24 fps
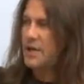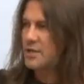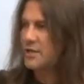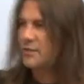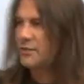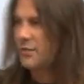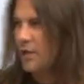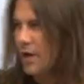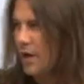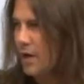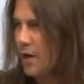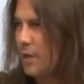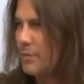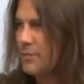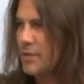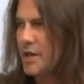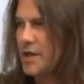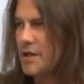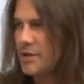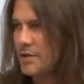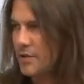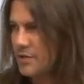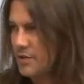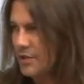pattern file
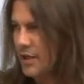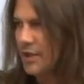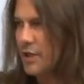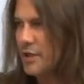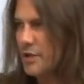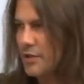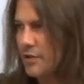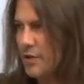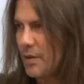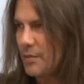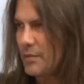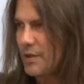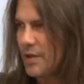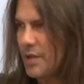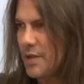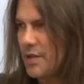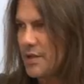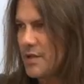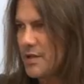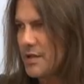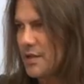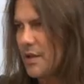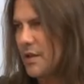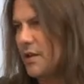updates or signature
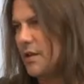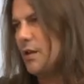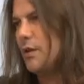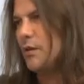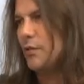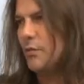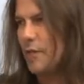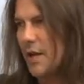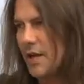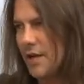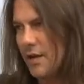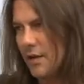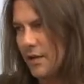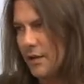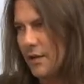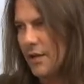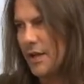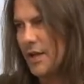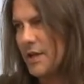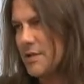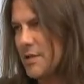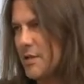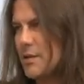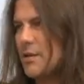updates
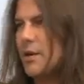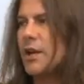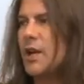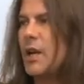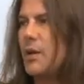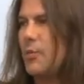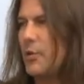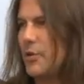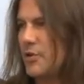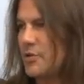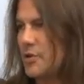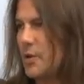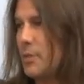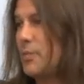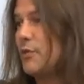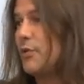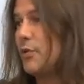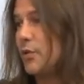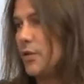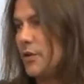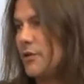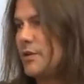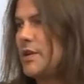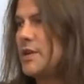regularly to try and keep on
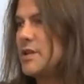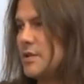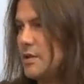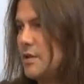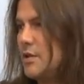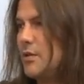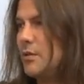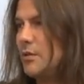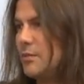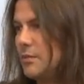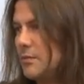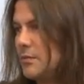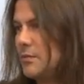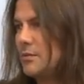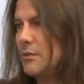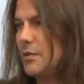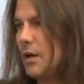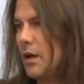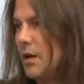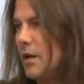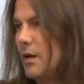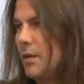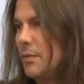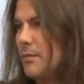top of all of these new
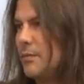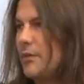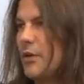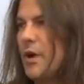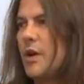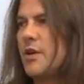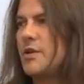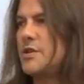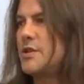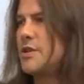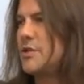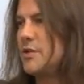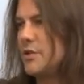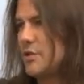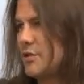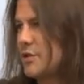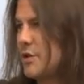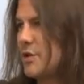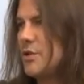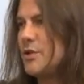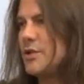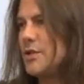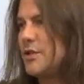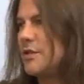viruses
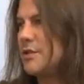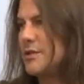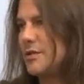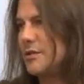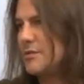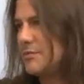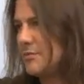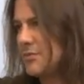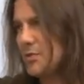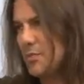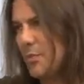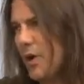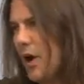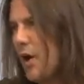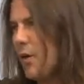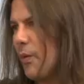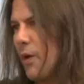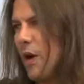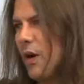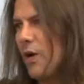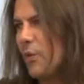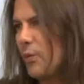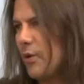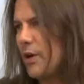and trojans and
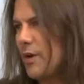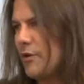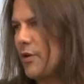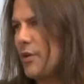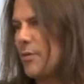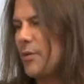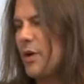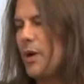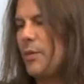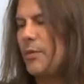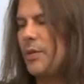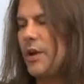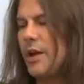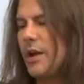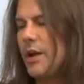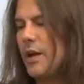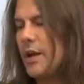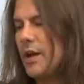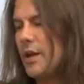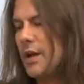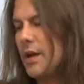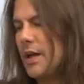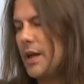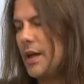spyware and whatever it might be.
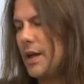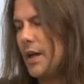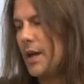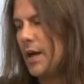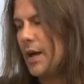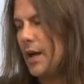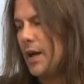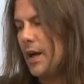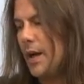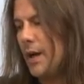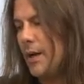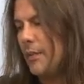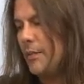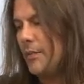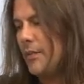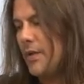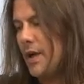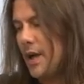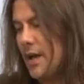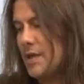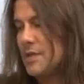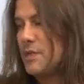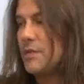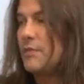
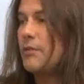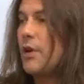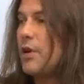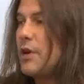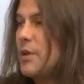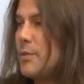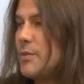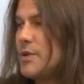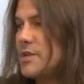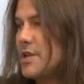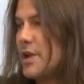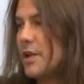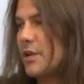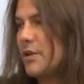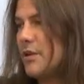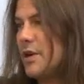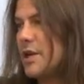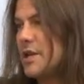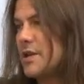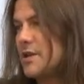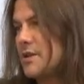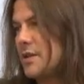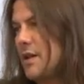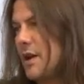As the volume has
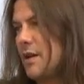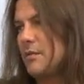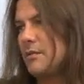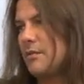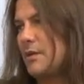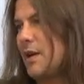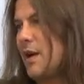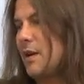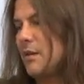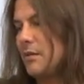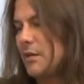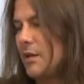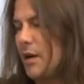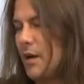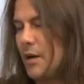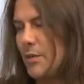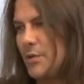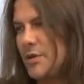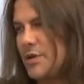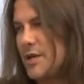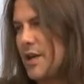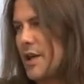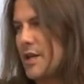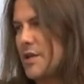increased, that
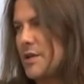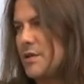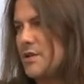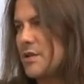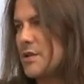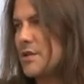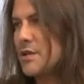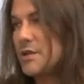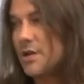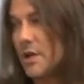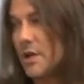kind of protection